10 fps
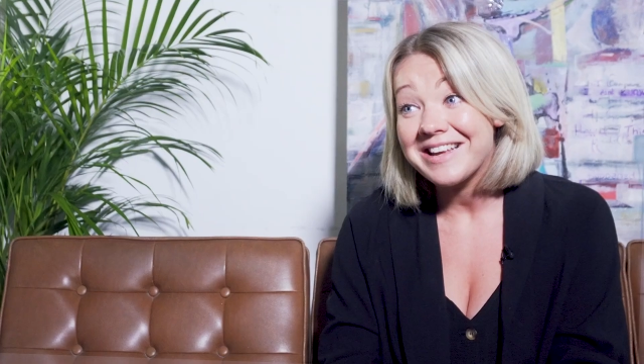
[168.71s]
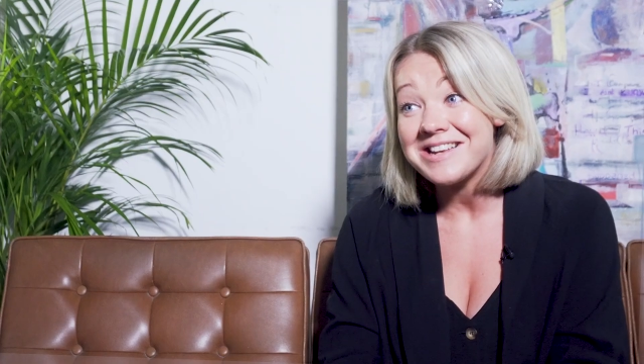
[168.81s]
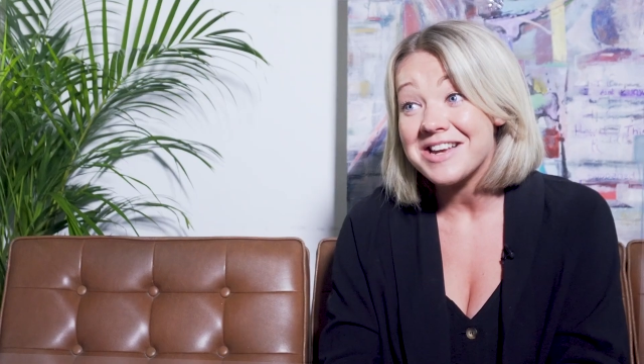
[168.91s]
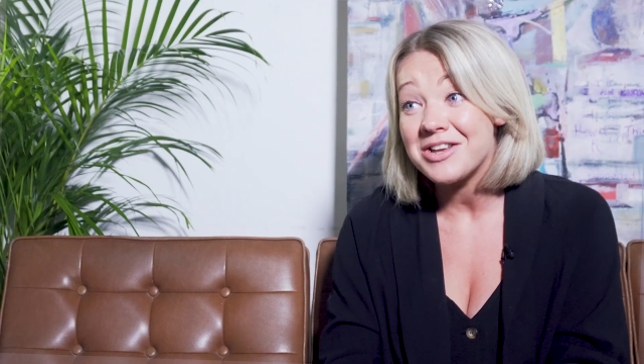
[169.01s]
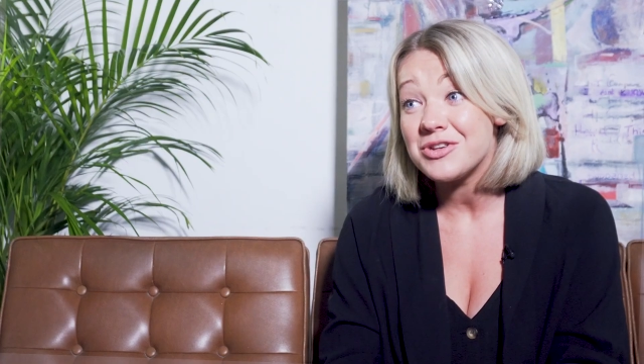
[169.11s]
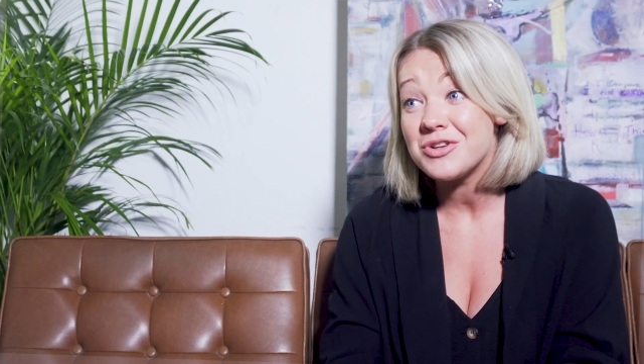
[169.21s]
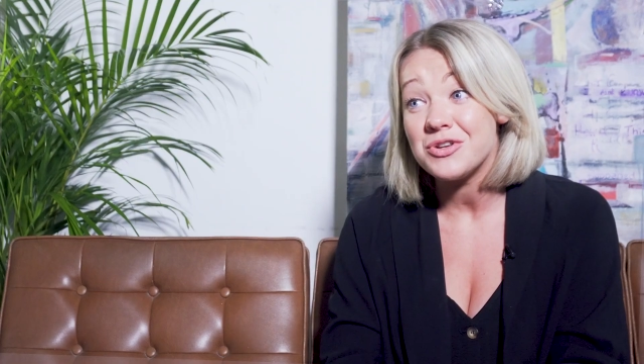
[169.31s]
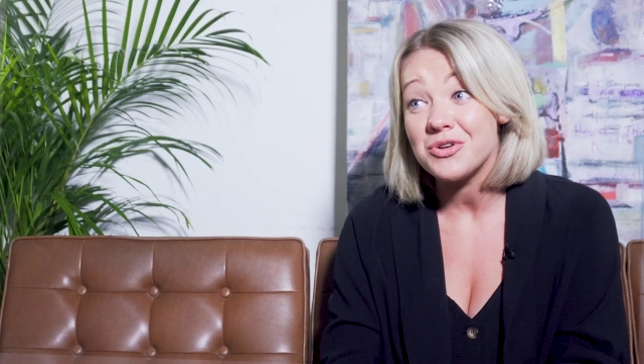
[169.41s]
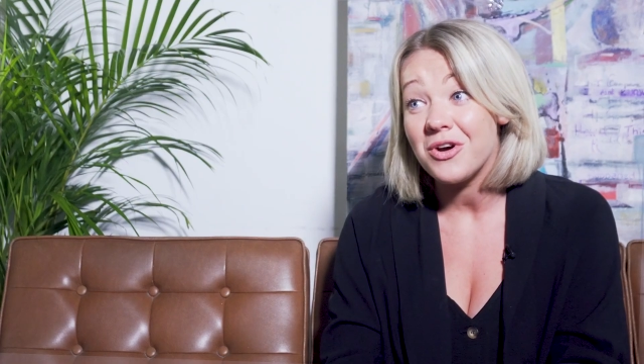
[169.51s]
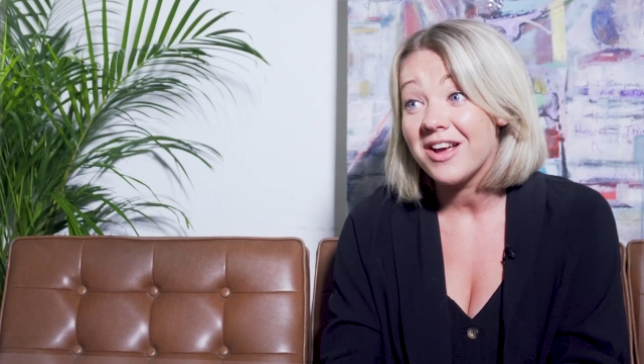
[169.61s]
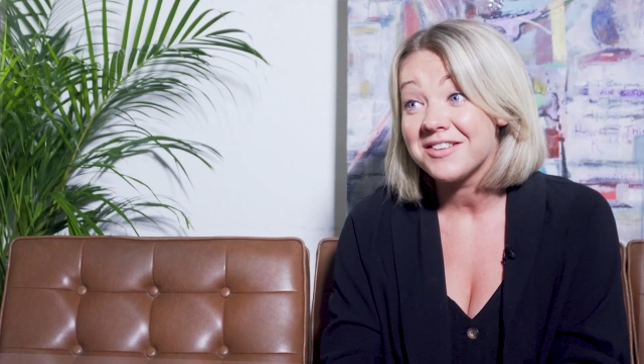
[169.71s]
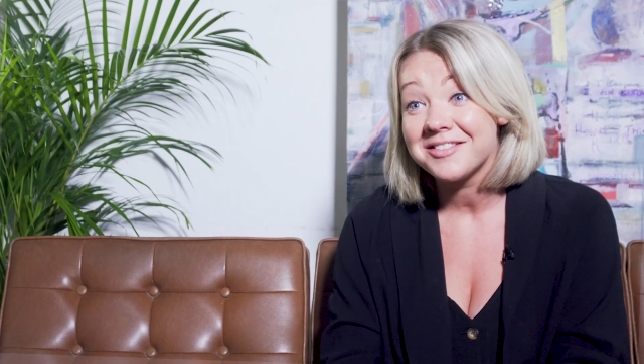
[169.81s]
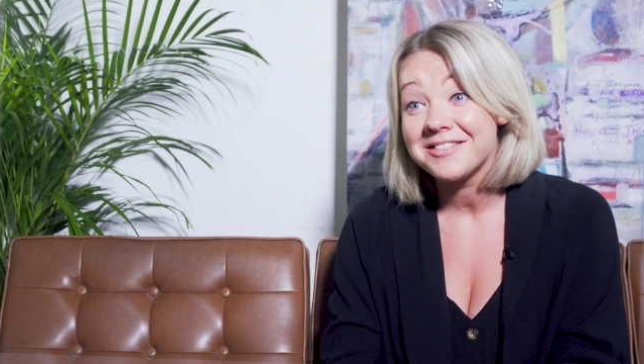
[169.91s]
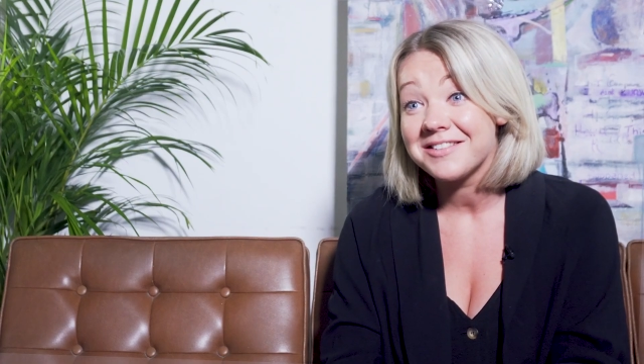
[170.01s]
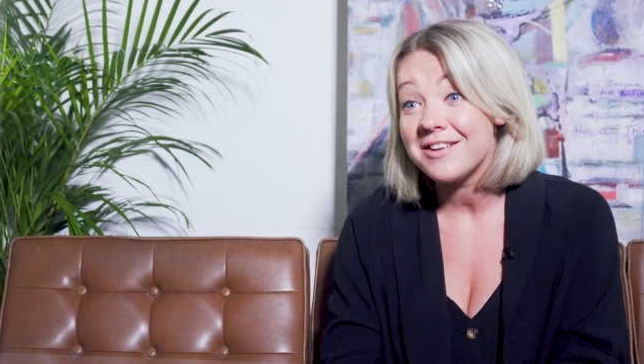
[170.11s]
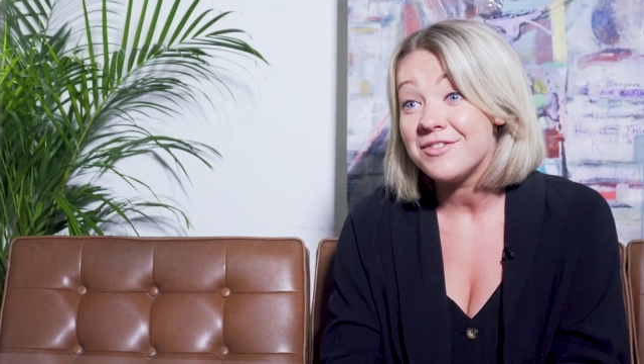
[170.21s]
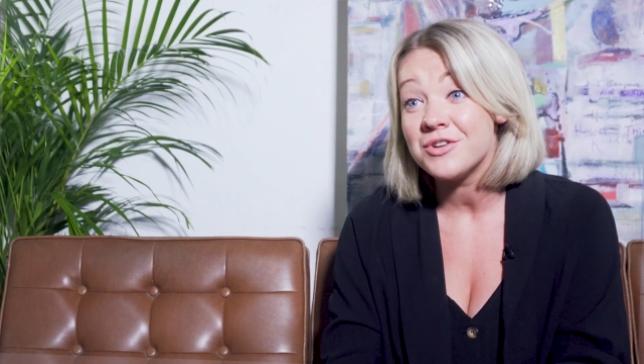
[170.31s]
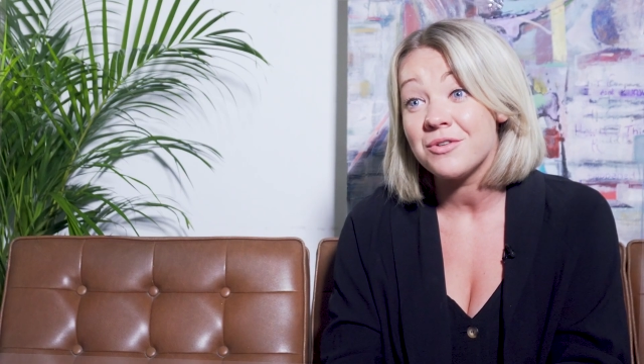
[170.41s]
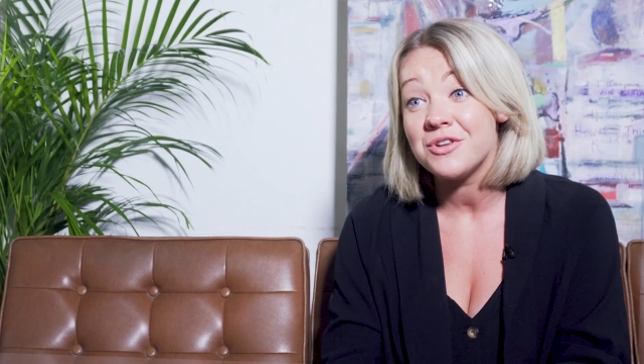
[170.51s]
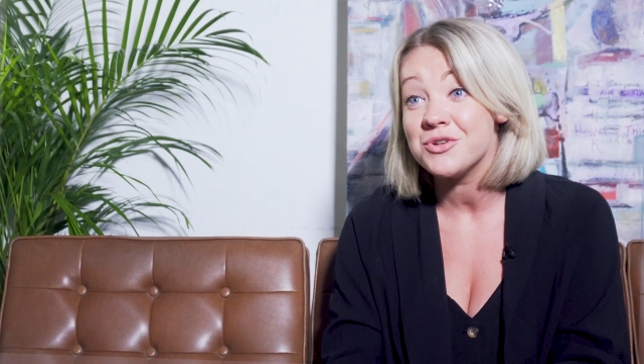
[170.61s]
Continue to enjoy it. If you
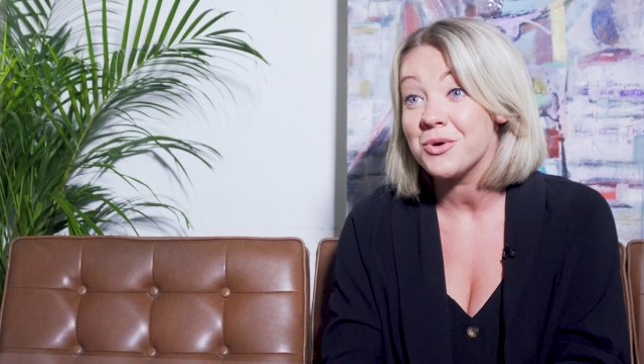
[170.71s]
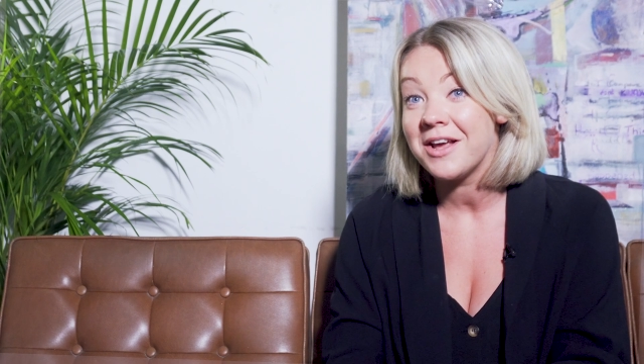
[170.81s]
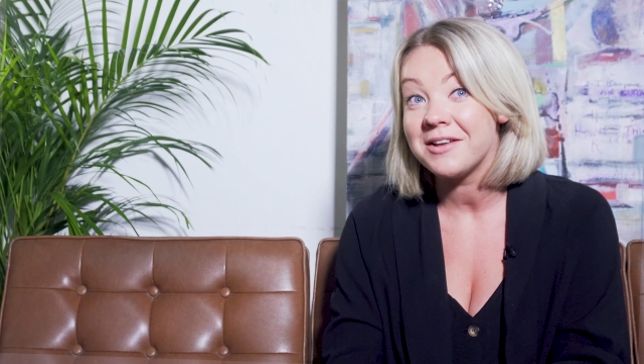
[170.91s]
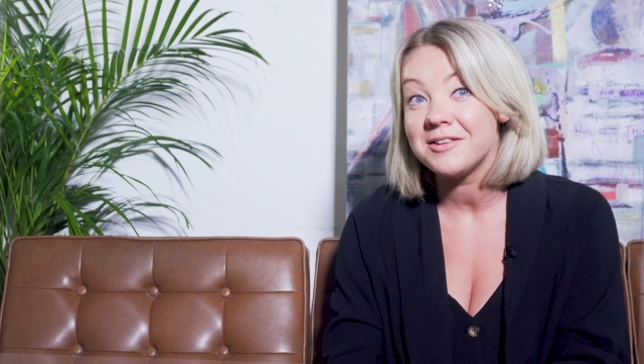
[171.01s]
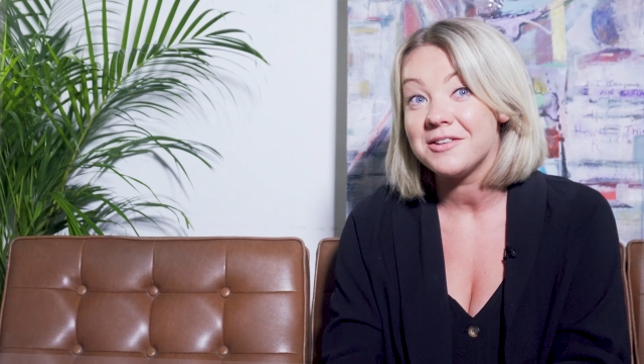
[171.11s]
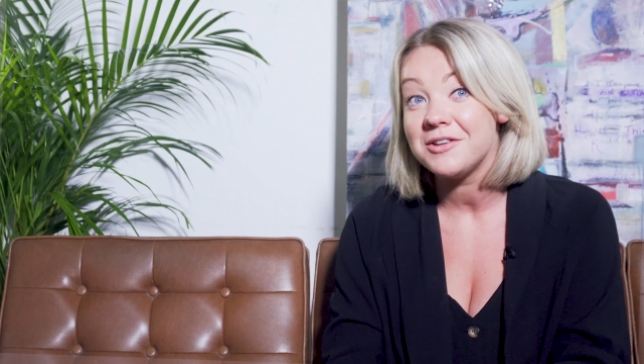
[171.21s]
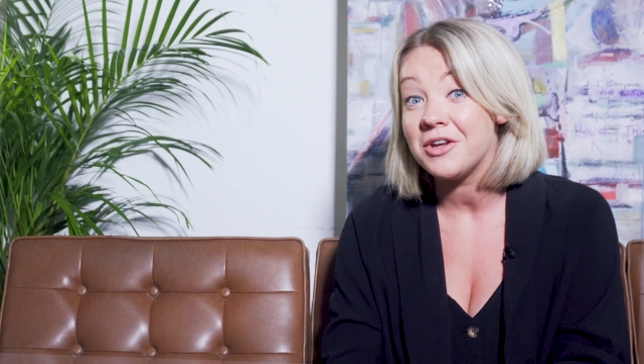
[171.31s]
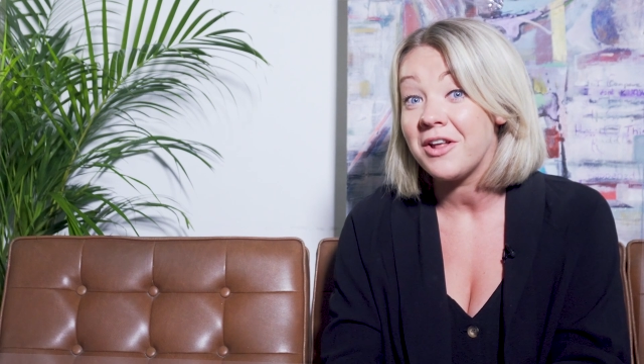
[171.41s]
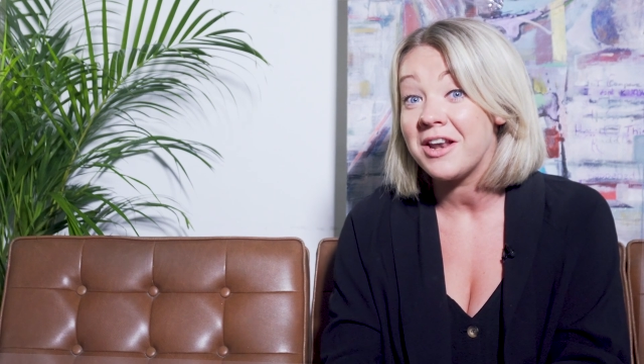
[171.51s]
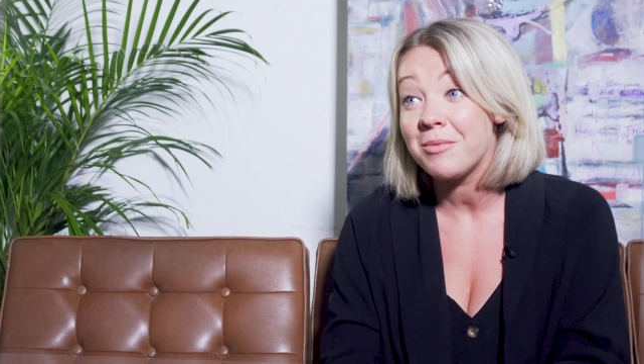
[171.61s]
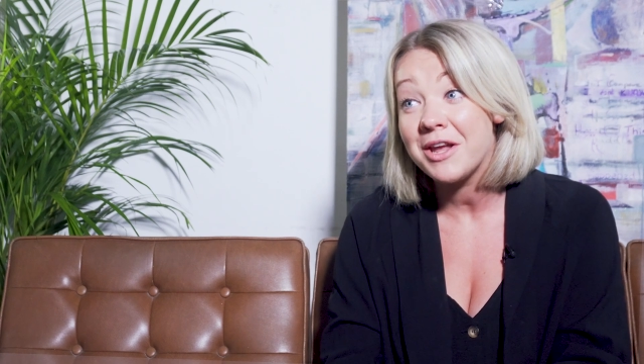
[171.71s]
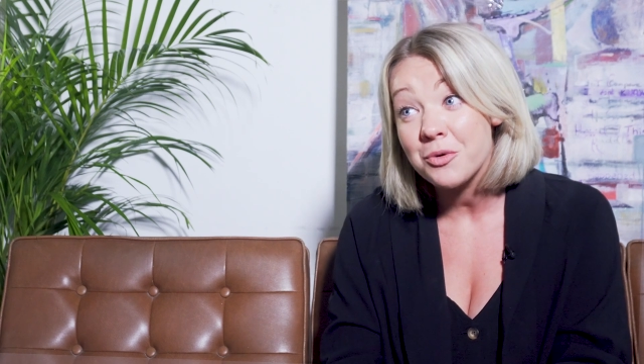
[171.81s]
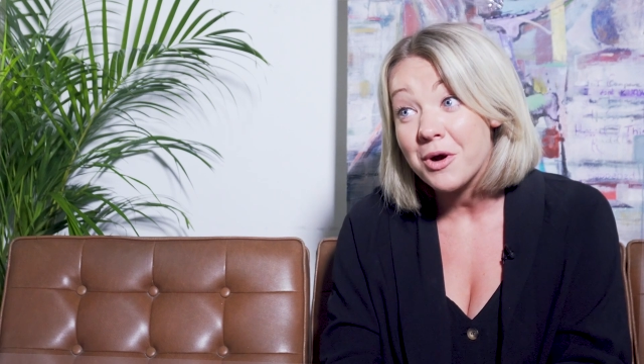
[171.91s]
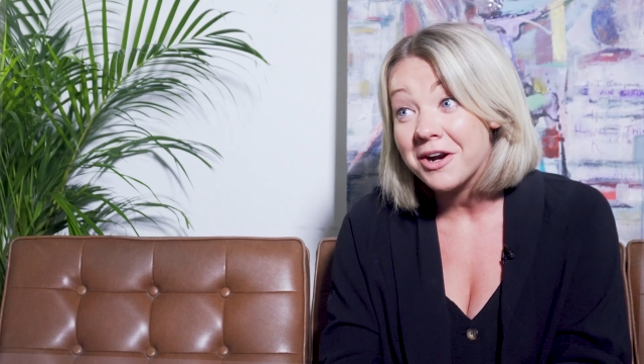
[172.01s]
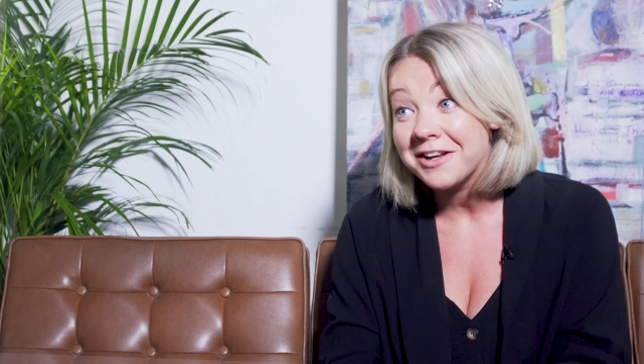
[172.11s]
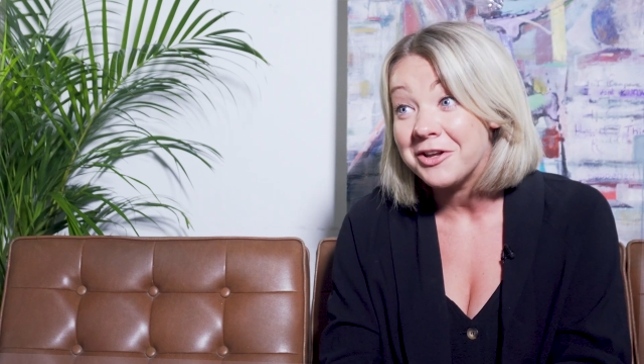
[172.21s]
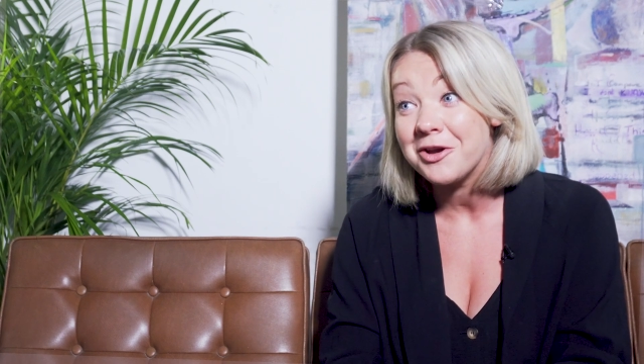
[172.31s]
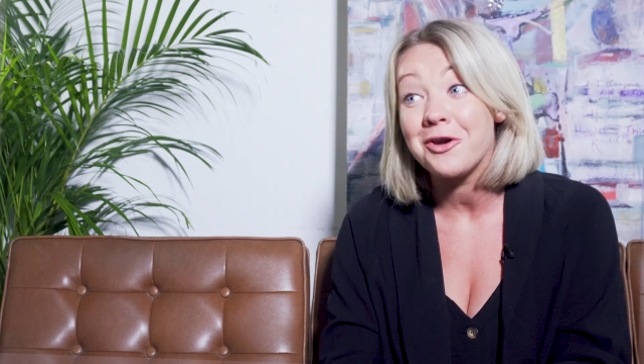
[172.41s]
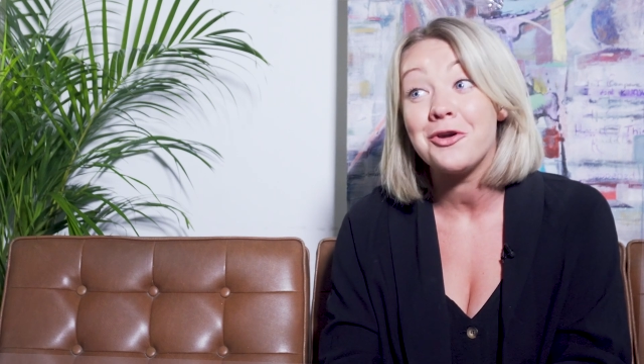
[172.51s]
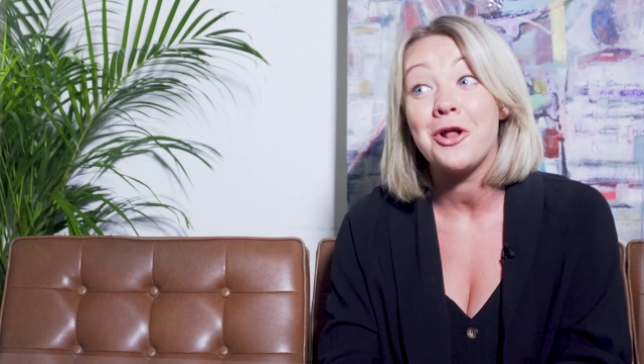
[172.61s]
don't enjoy it, you'll end up hating your work, and you
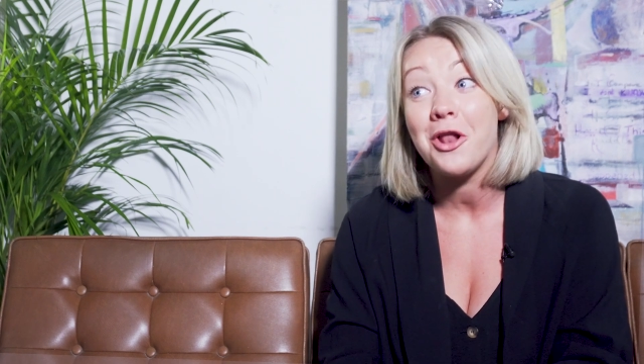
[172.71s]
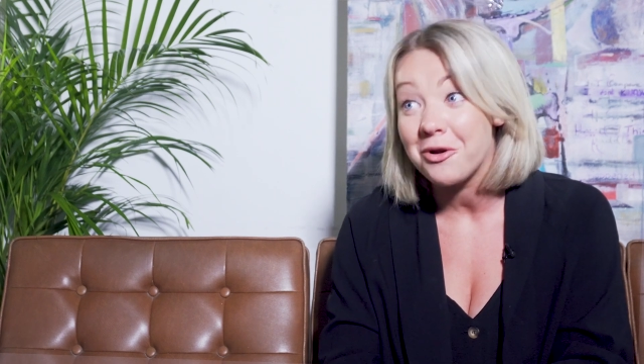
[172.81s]
got to do a